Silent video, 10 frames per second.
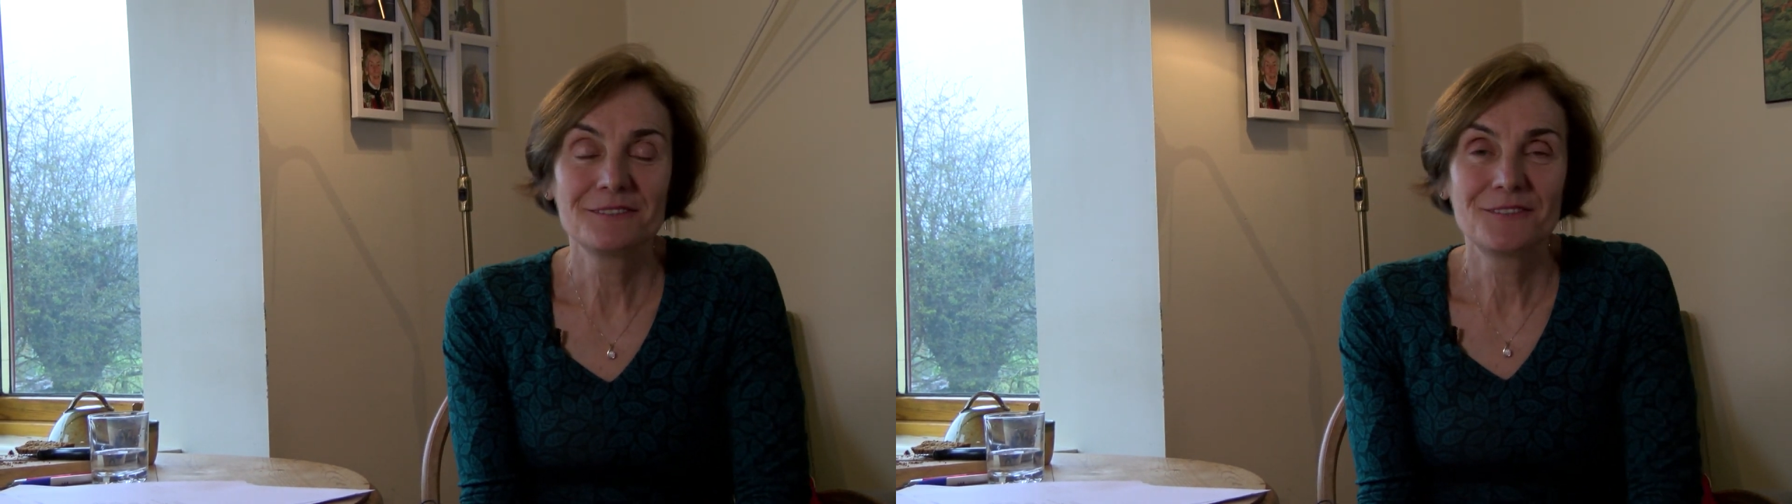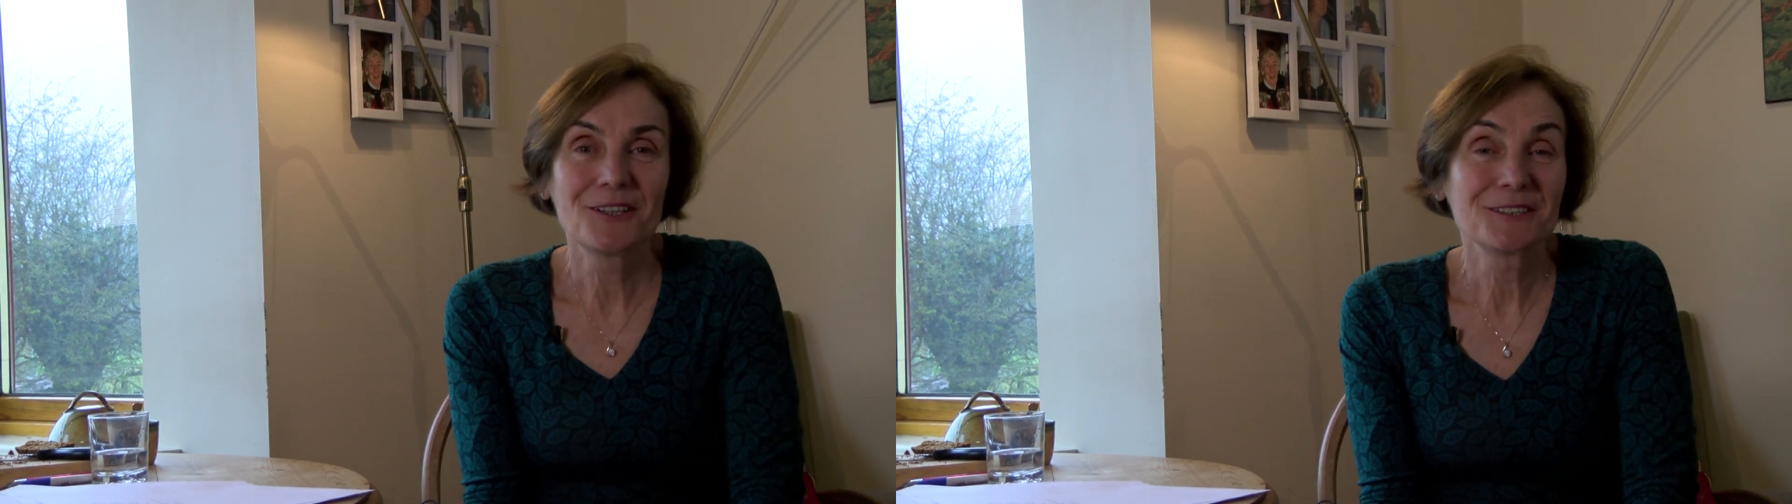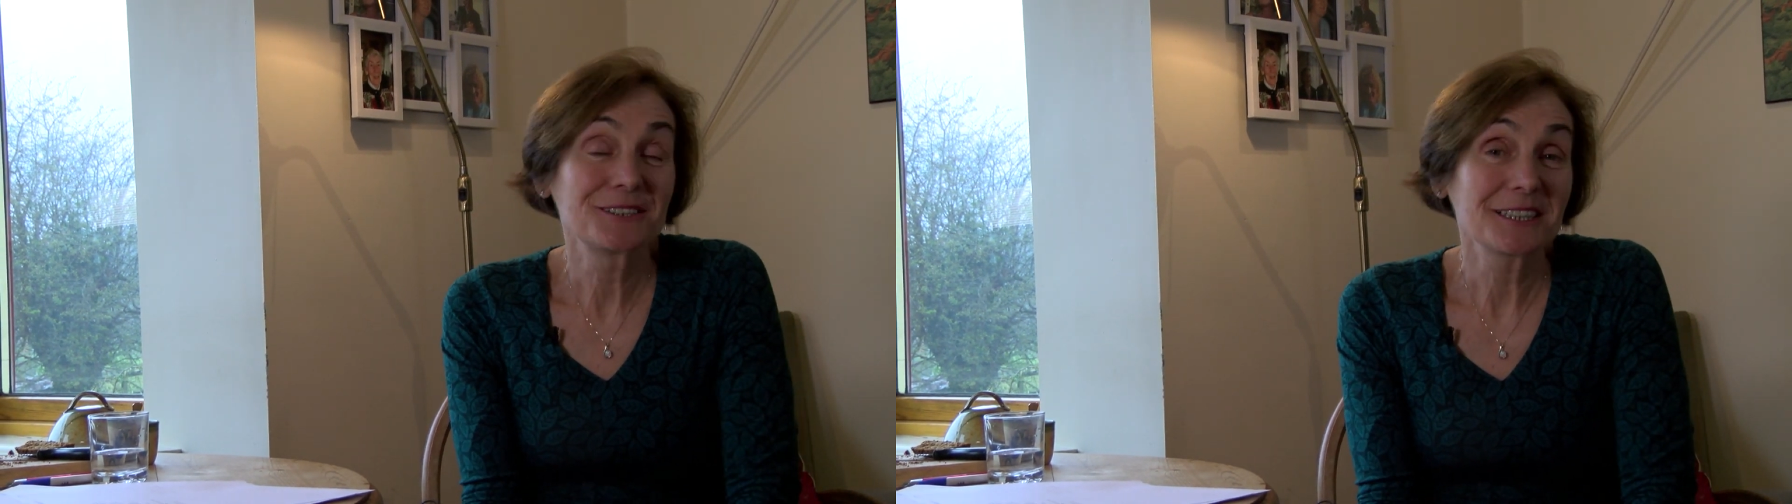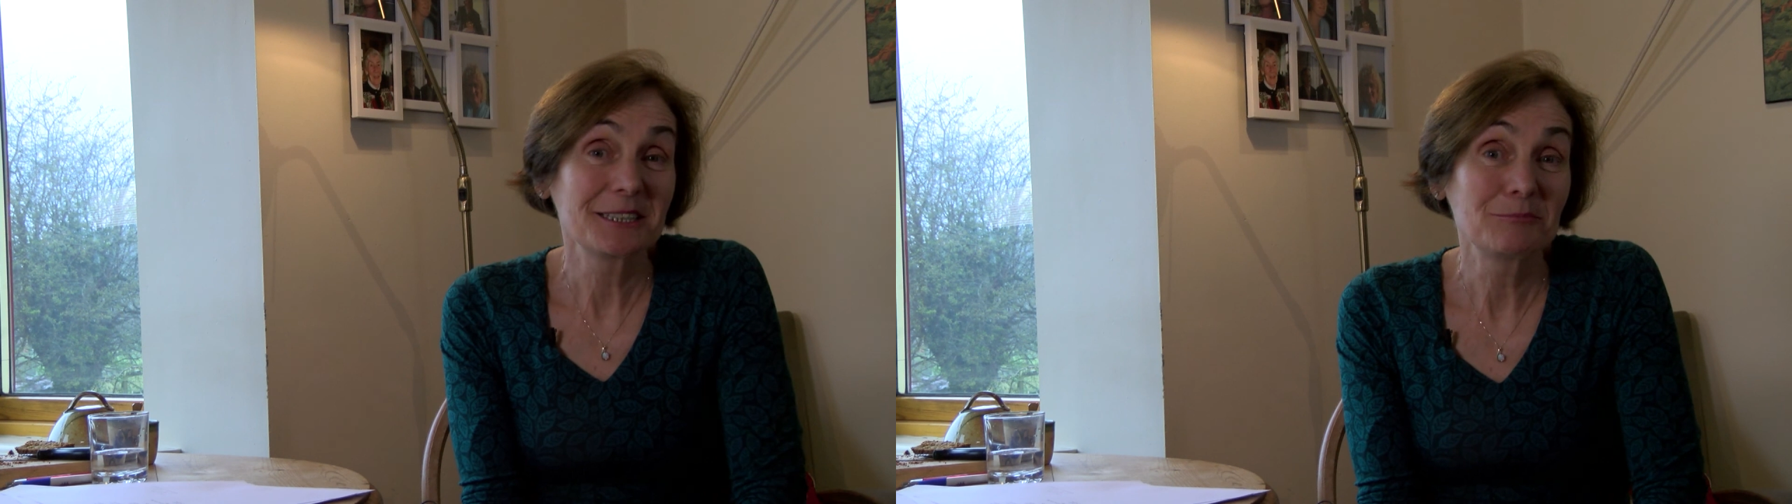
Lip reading: father died,